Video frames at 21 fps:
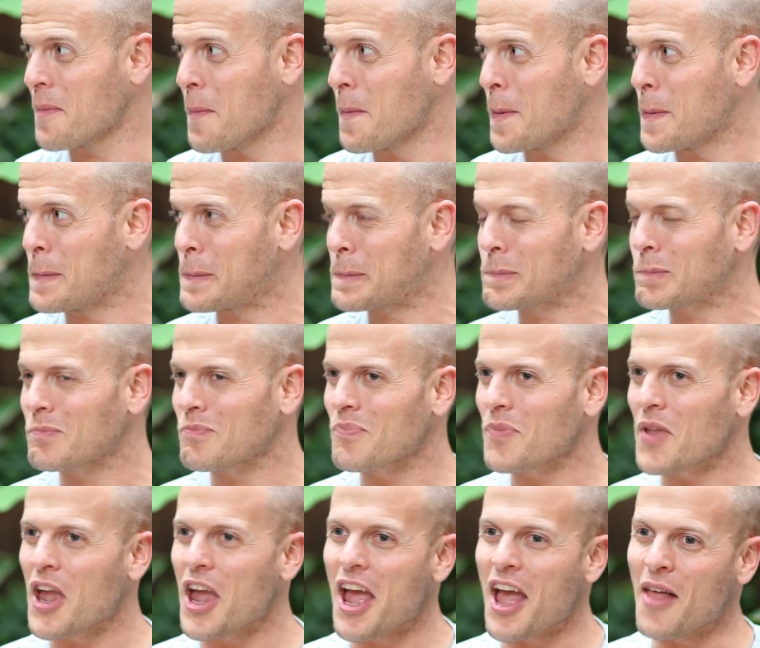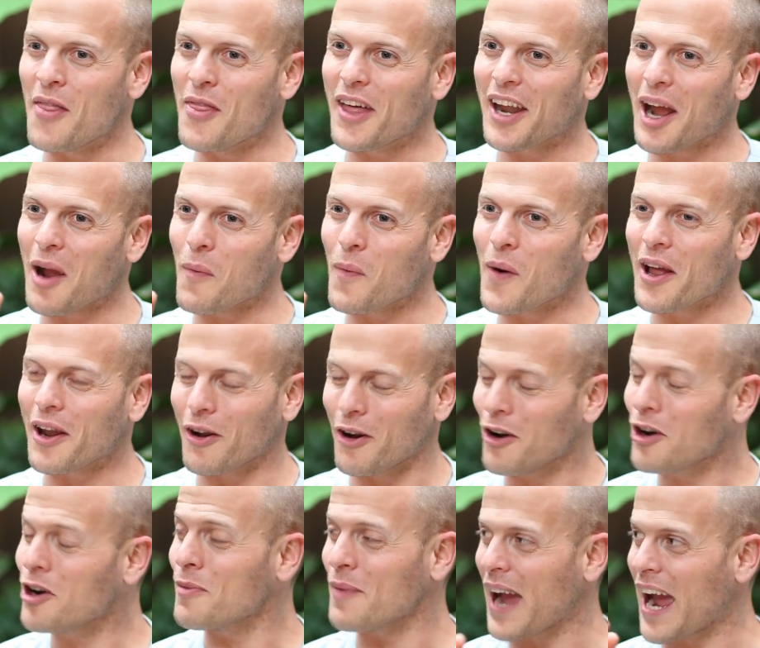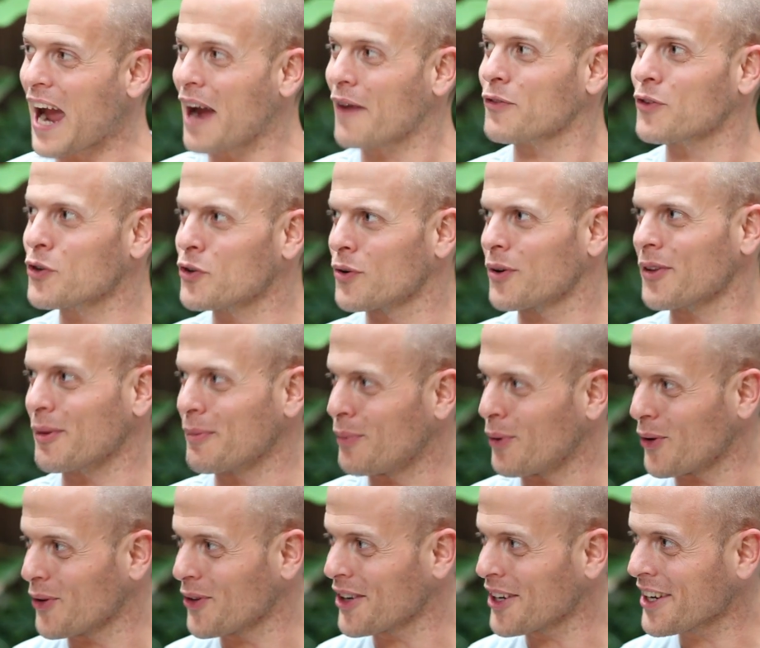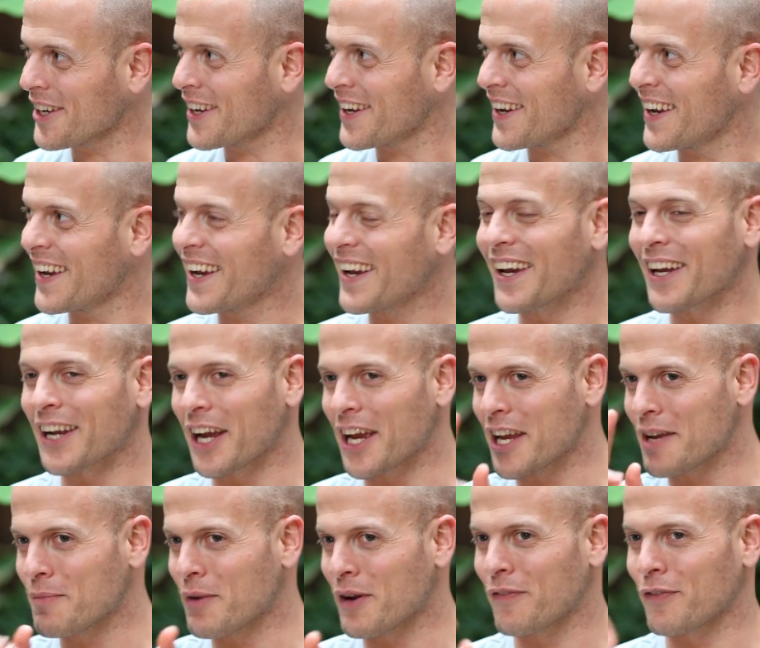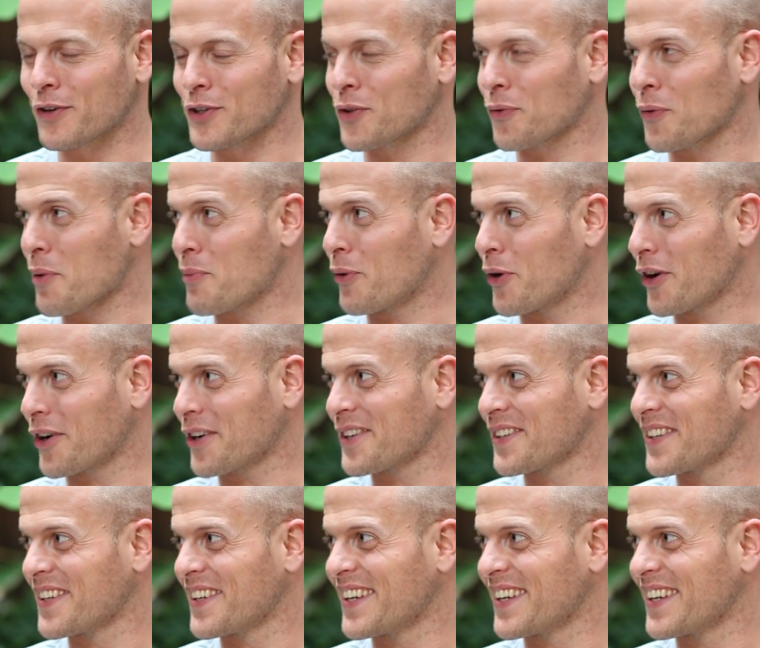And then I went home after doing the bowling, and I hit my first three-pointer.